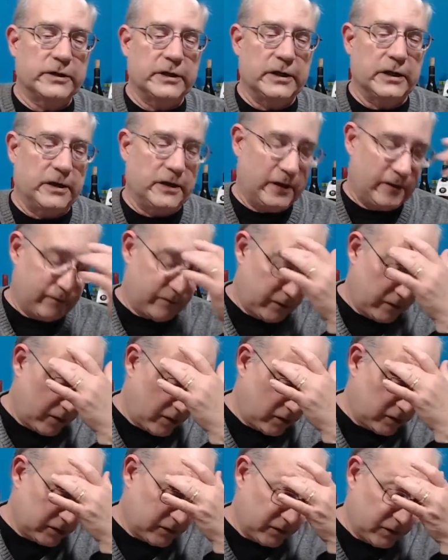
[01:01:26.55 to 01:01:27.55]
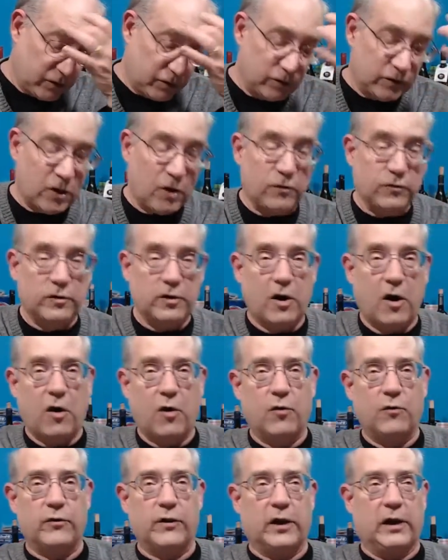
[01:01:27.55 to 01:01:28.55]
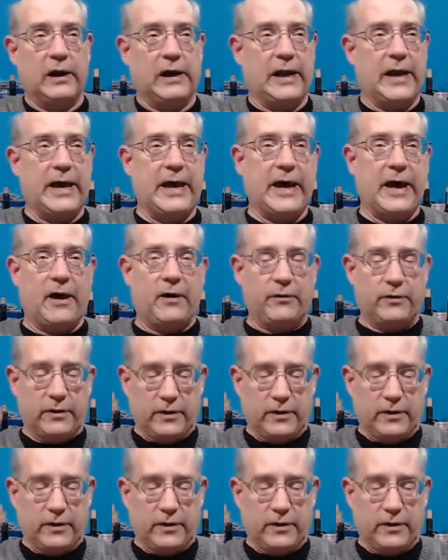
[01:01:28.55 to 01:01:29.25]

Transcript: And for those of you who don't know the layout